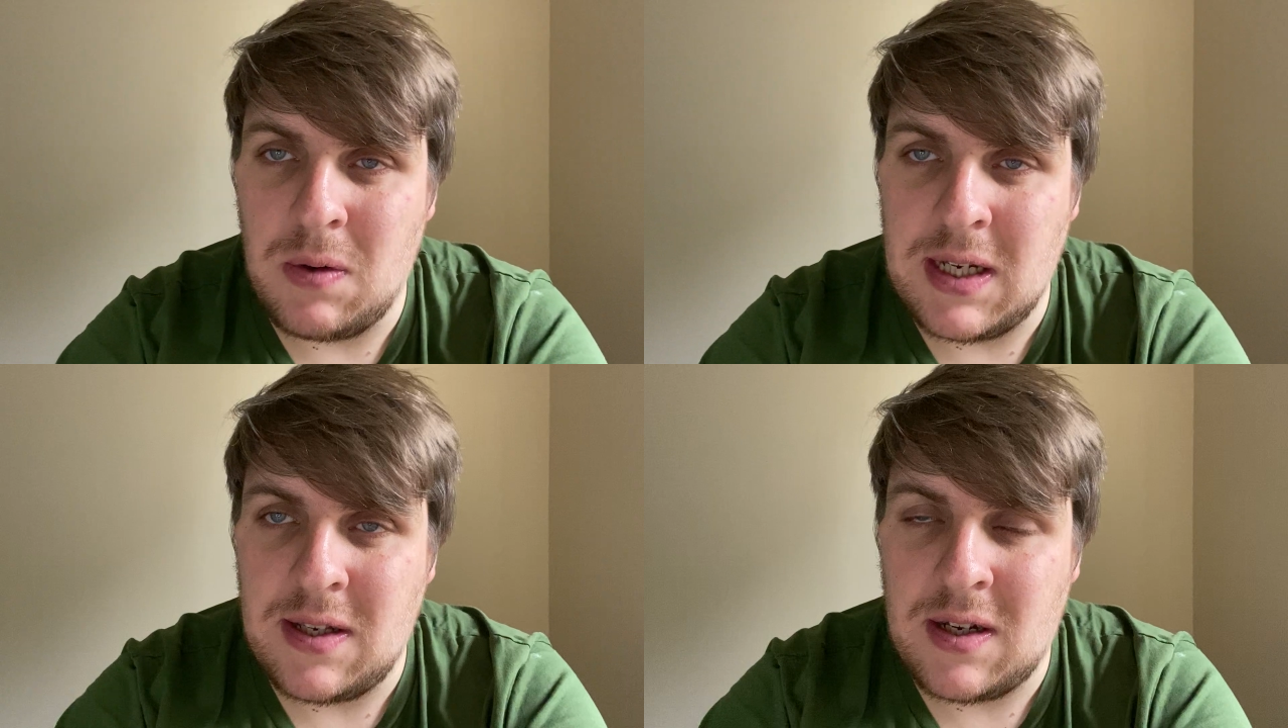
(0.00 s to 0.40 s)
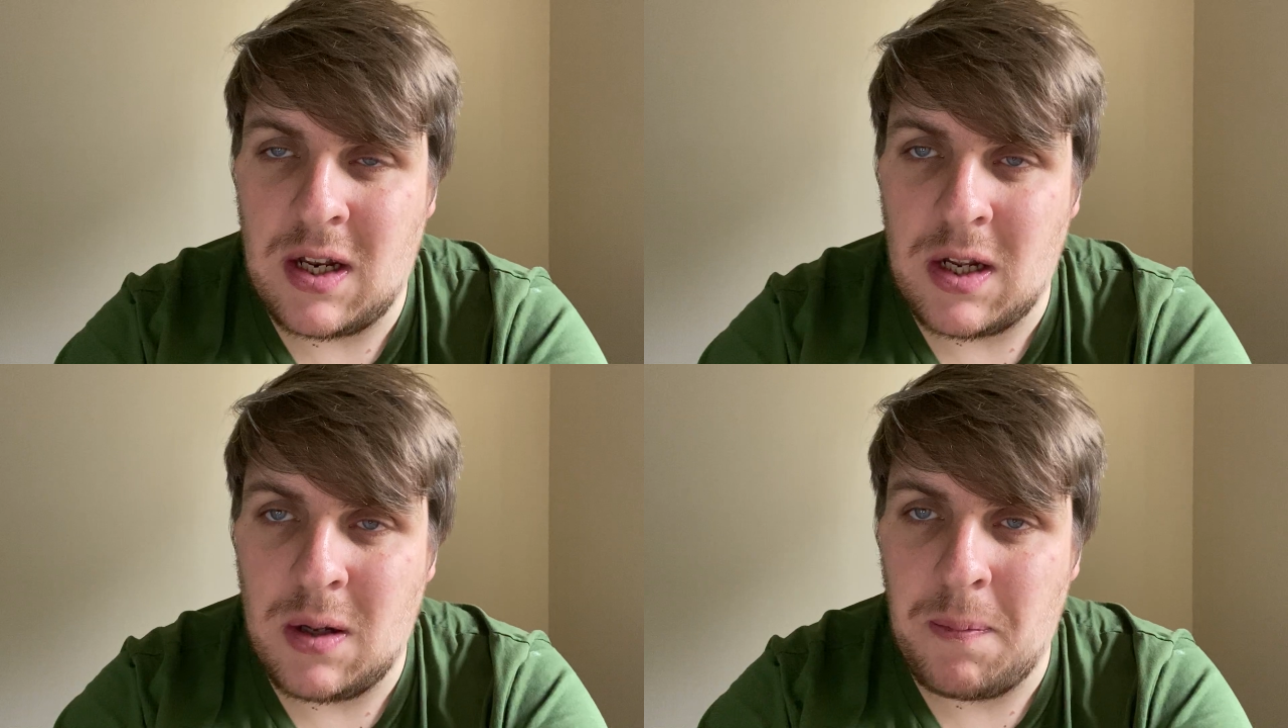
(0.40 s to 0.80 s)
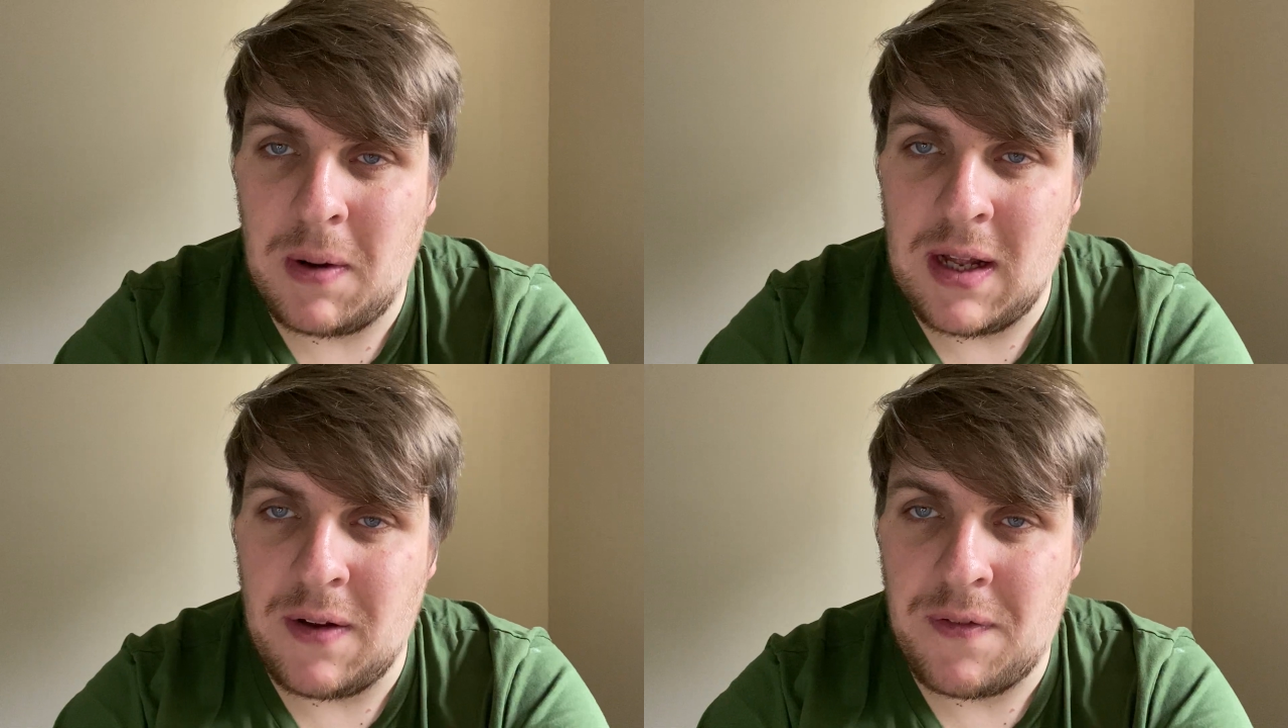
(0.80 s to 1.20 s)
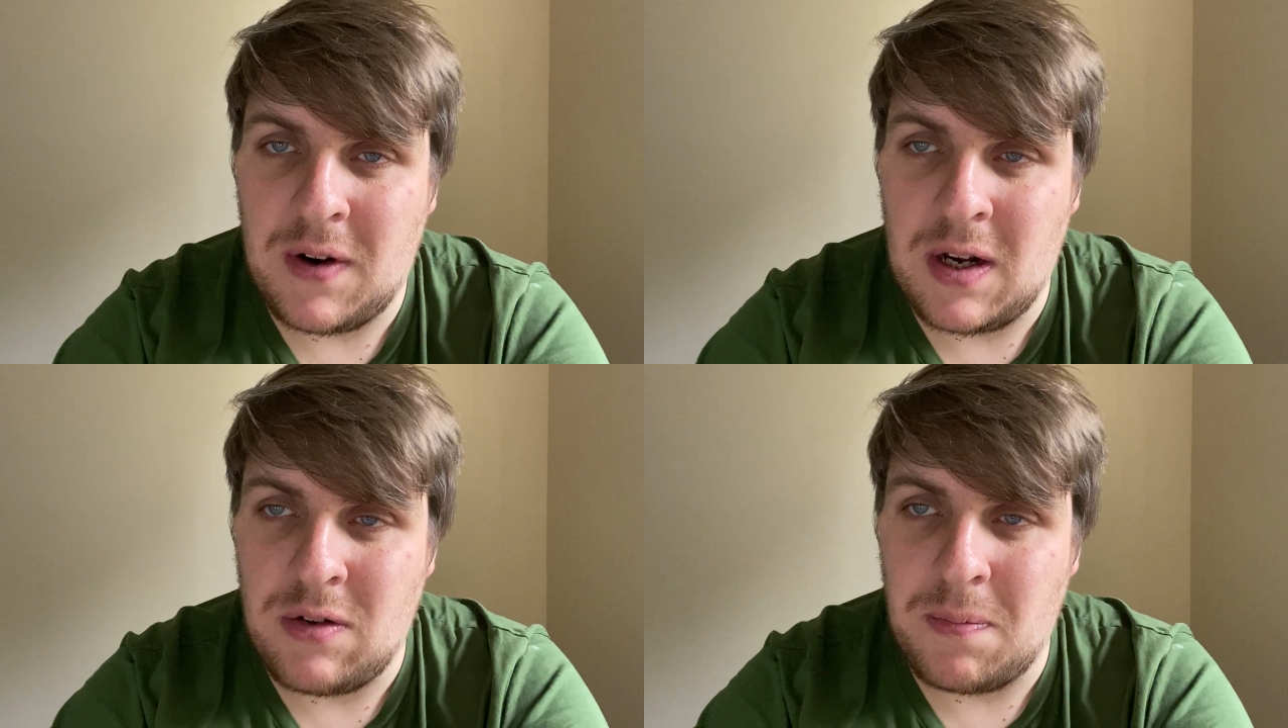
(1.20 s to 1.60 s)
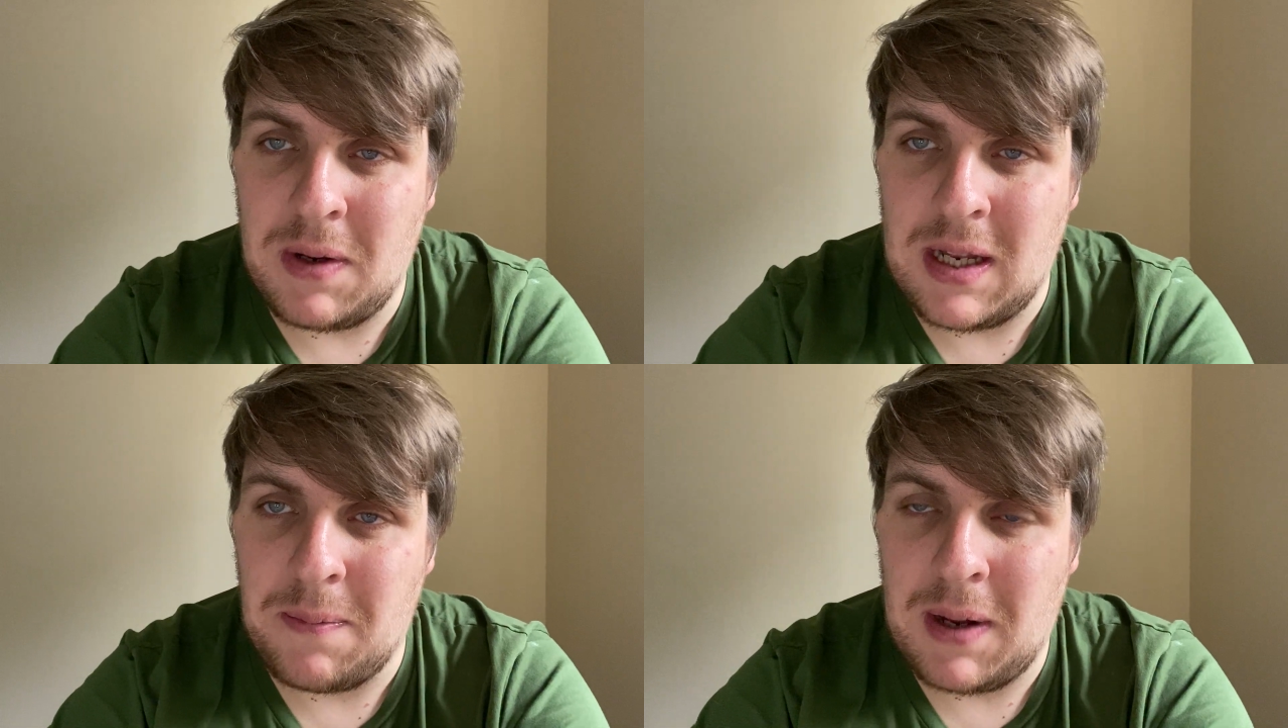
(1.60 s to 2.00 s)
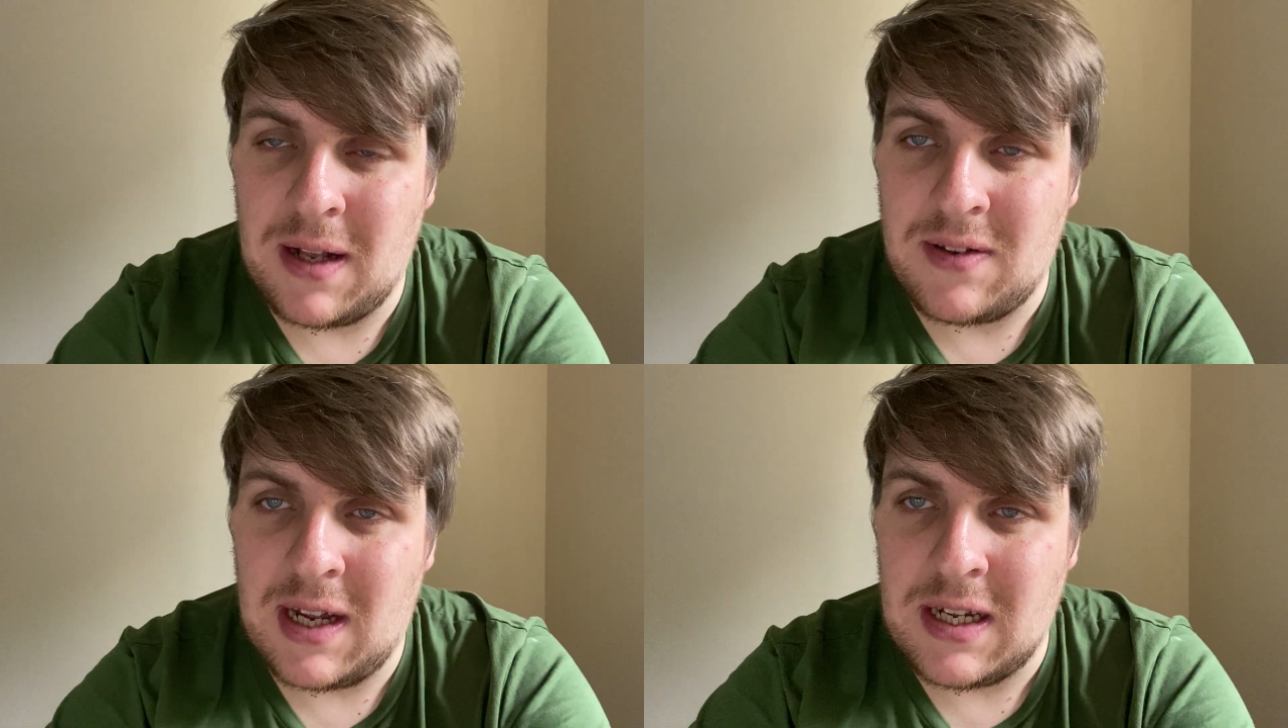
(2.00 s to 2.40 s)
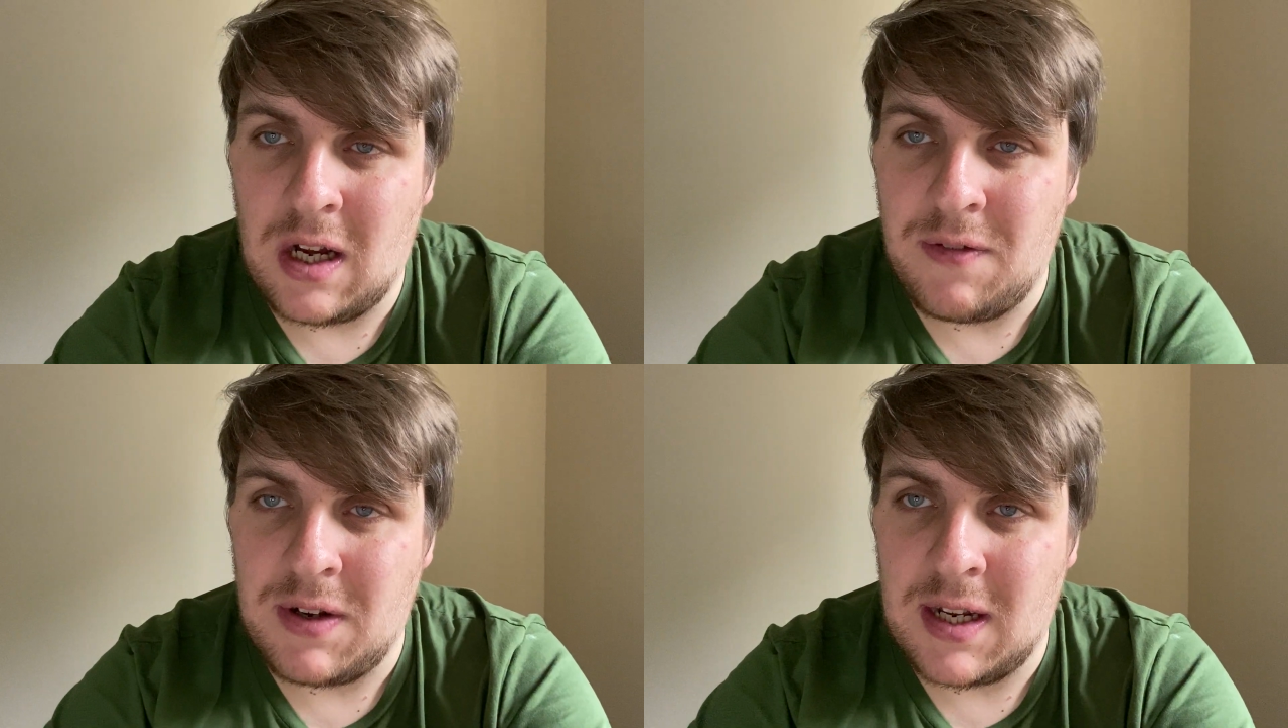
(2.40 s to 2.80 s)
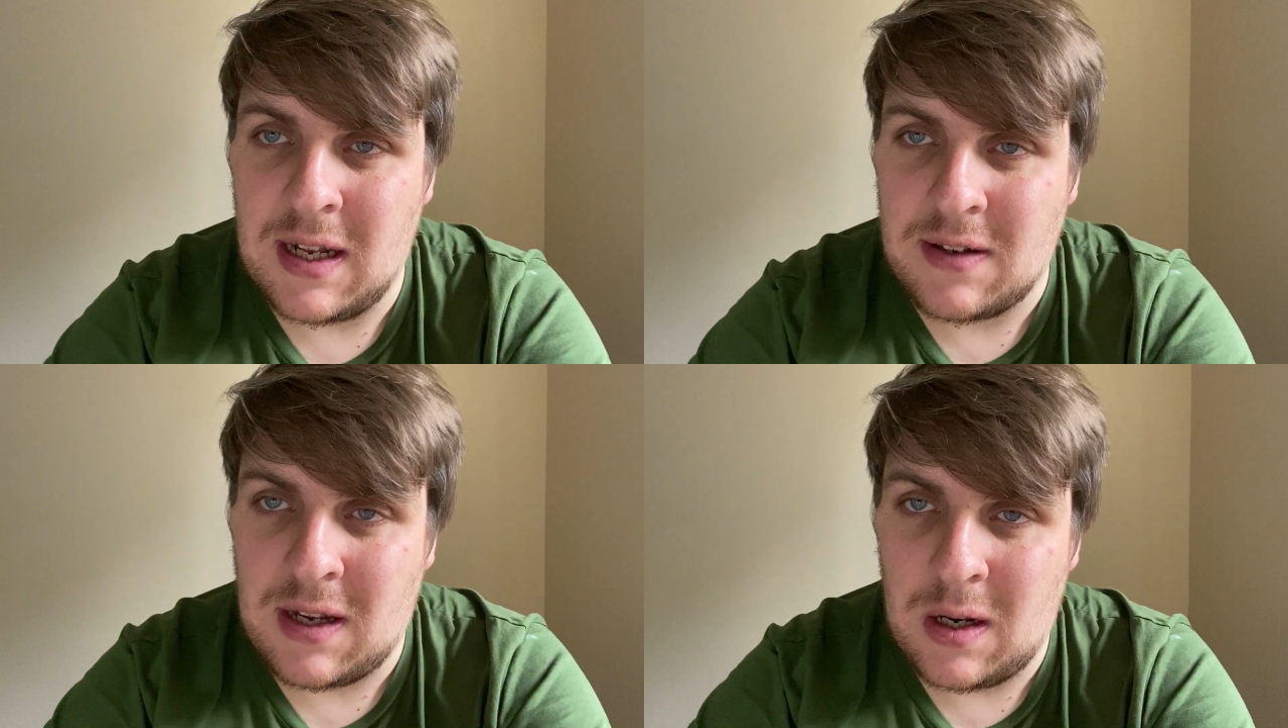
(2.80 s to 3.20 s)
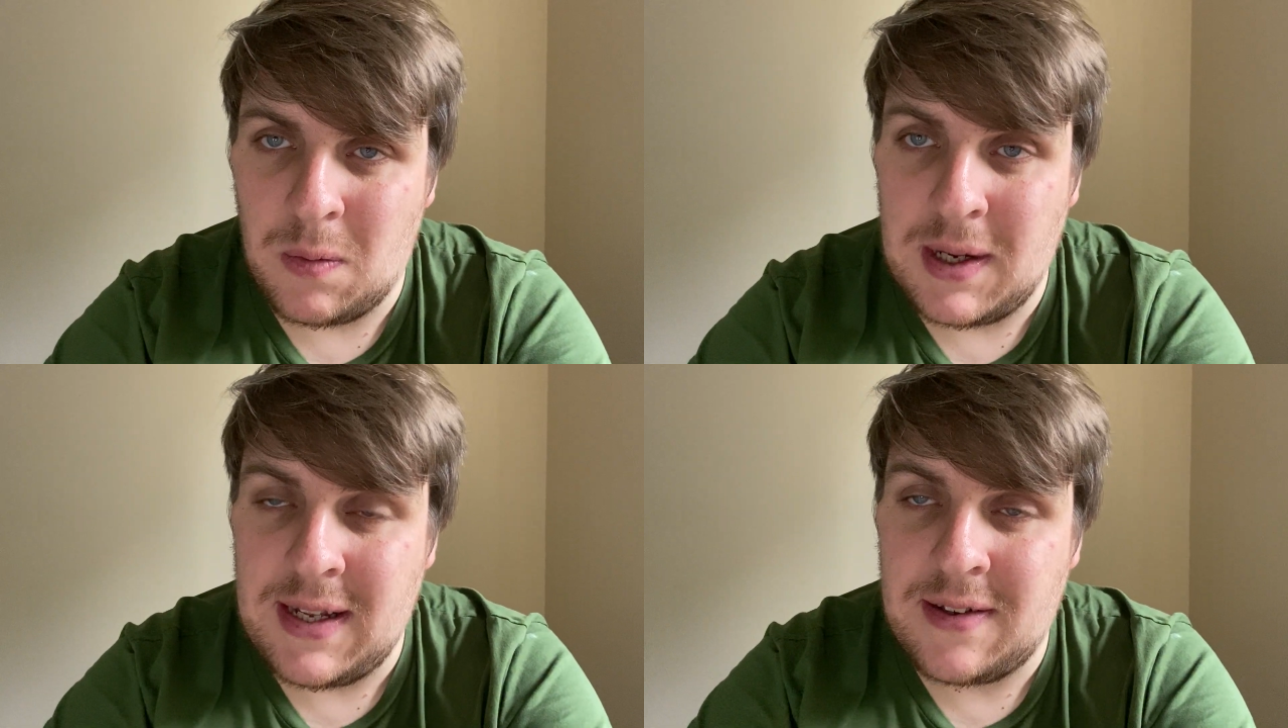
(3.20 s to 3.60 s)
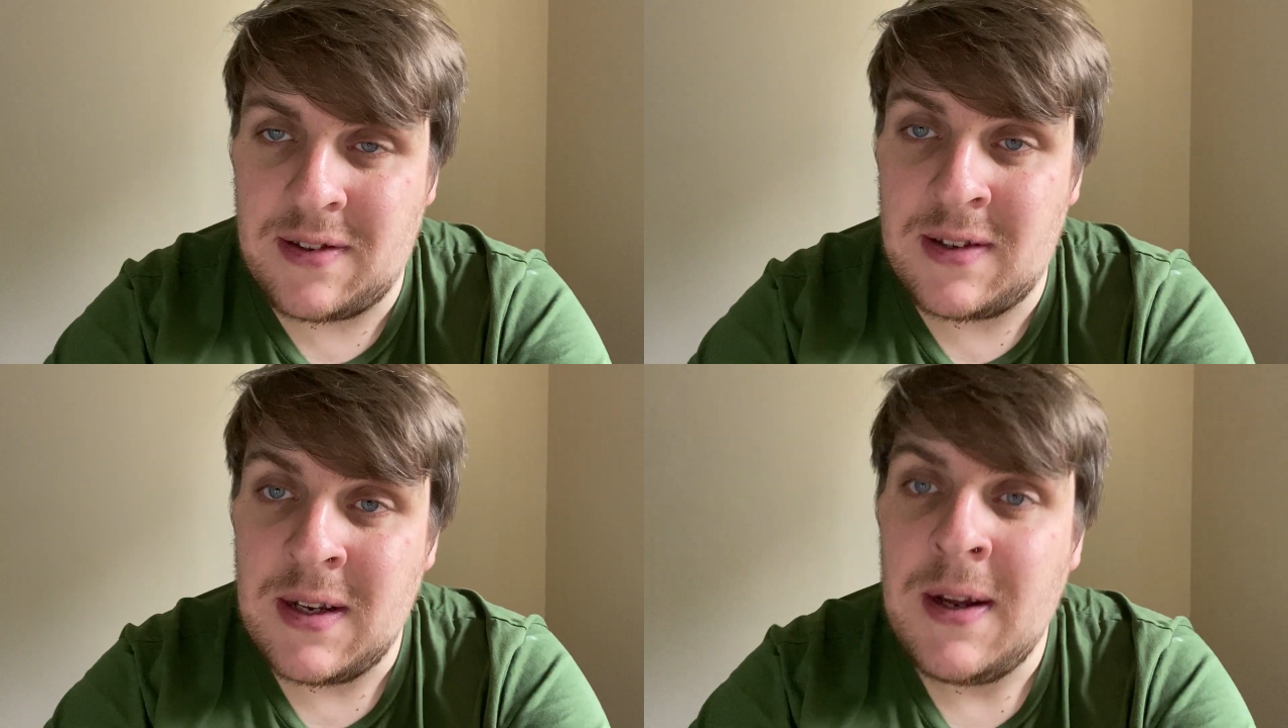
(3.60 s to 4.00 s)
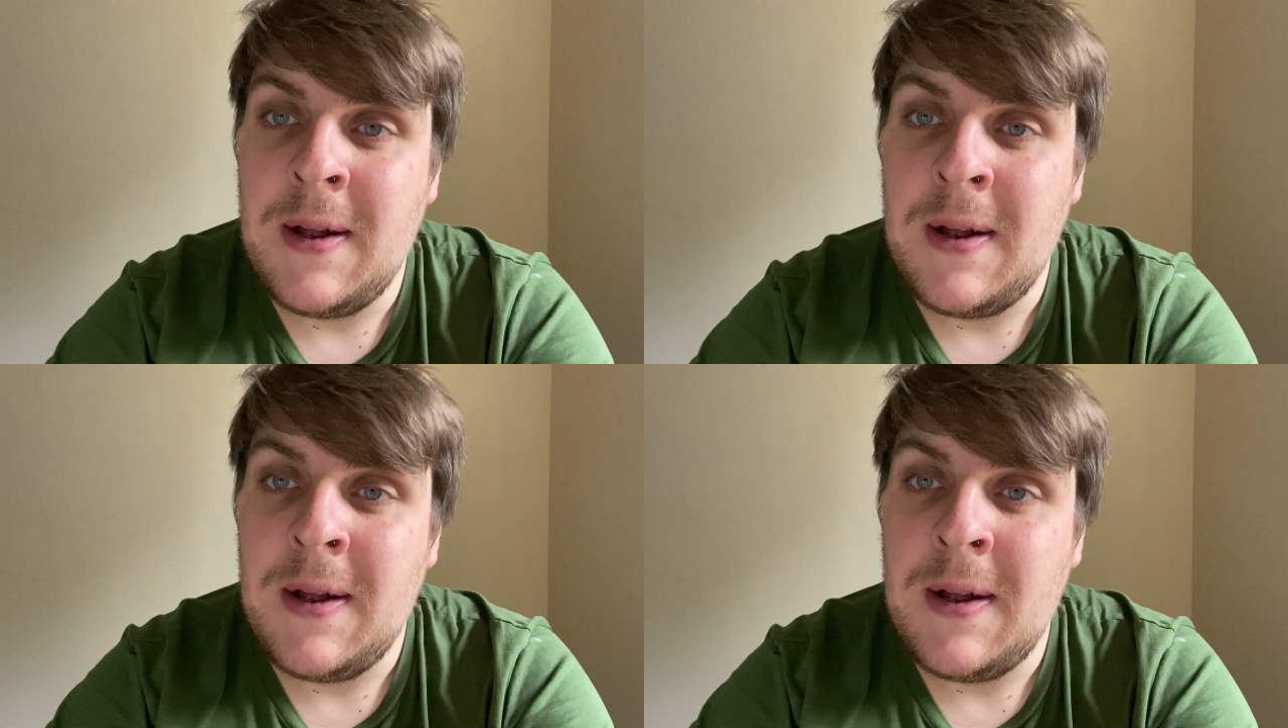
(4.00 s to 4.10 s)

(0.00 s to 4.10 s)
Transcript: is going to complete a £300 million takeover in the next couple of weeks.